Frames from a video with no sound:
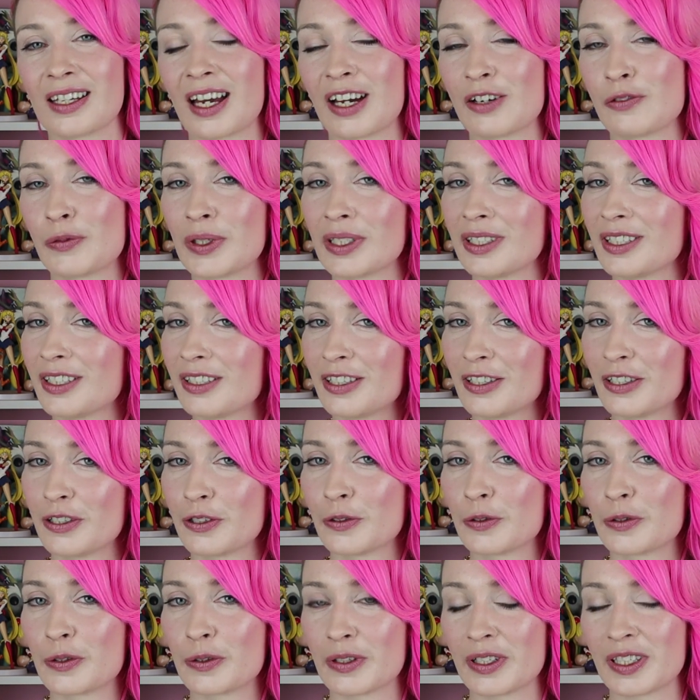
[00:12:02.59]
I want to
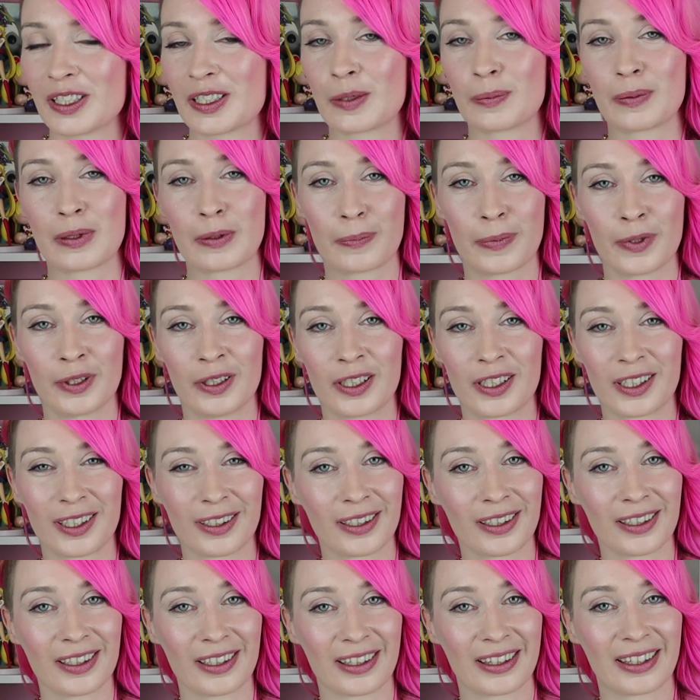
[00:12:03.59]
know who these people
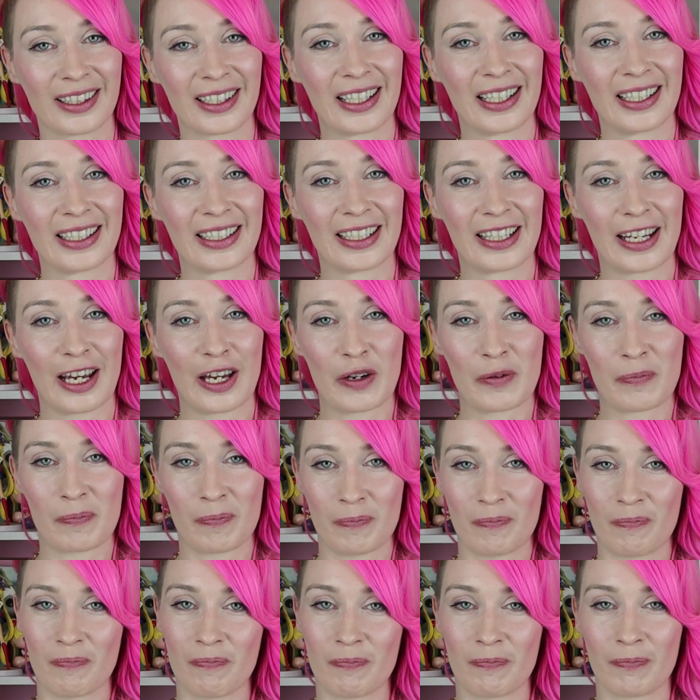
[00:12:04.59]
are that get
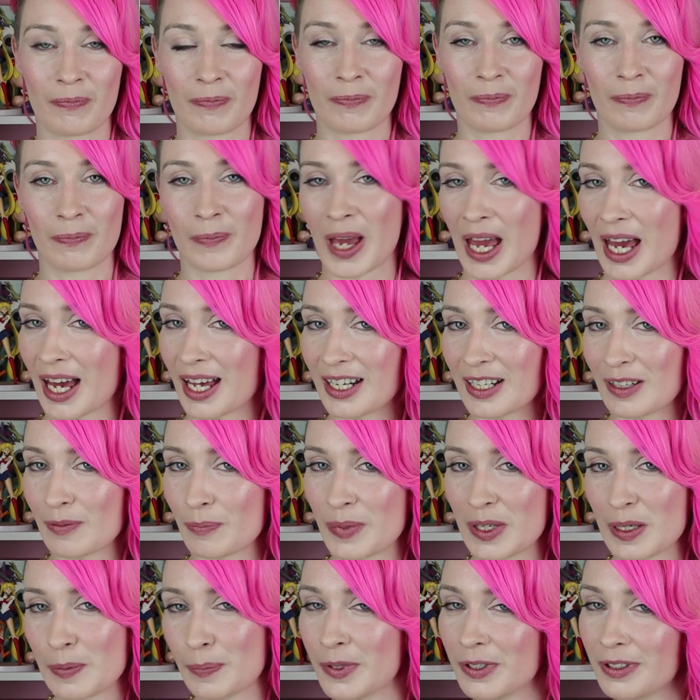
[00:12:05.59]
mad
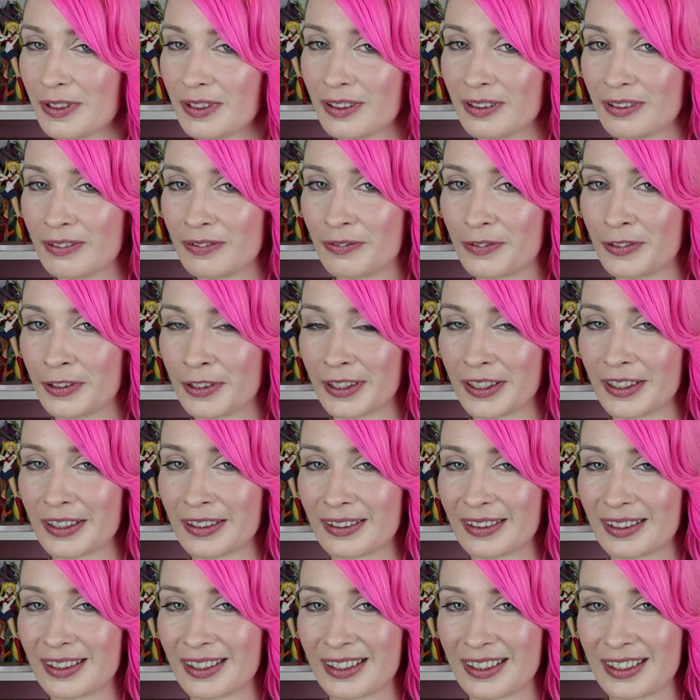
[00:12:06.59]
at people
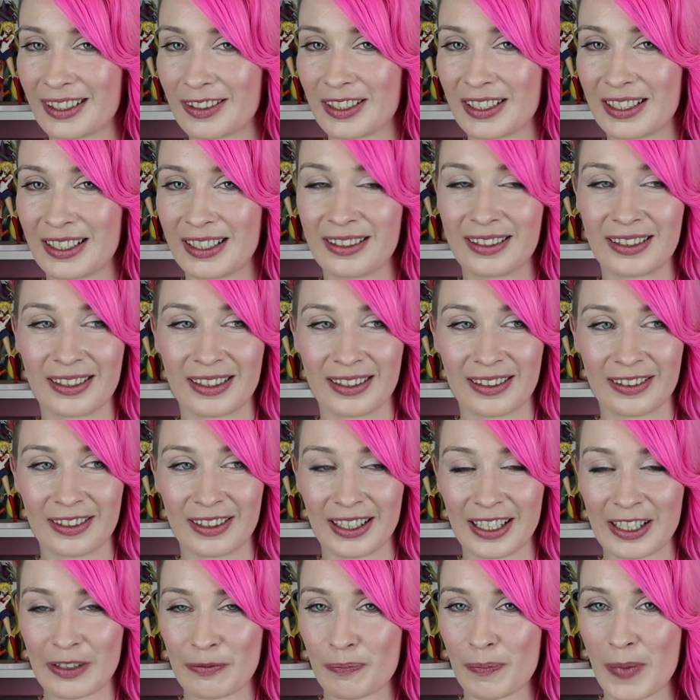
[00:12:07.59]
for
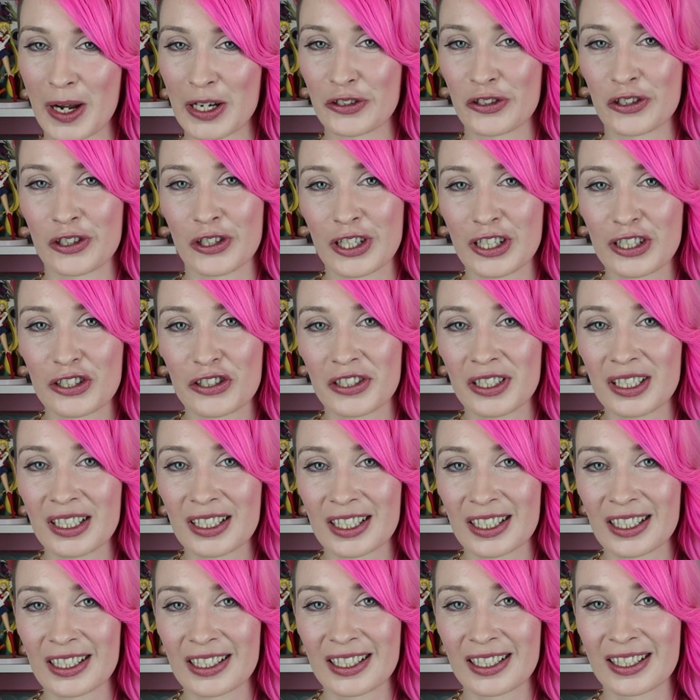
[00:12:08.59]
like mentioning
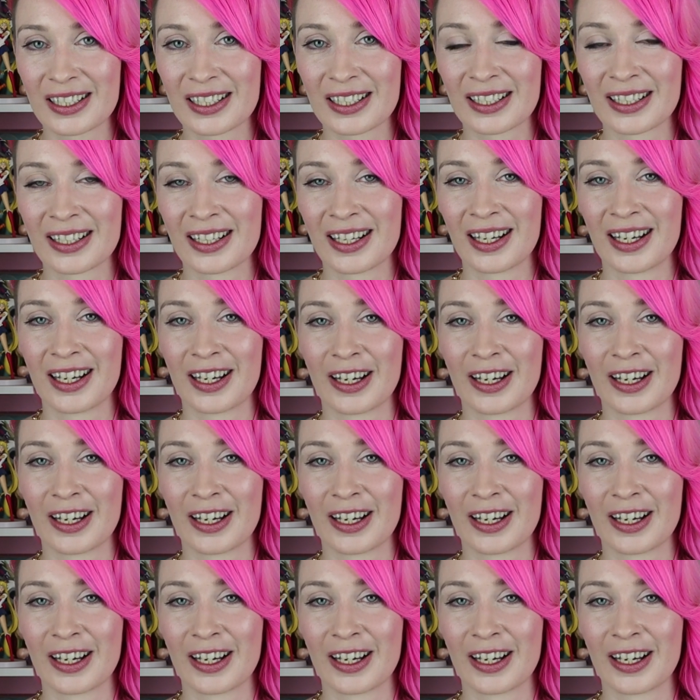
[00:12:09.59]
Jesus.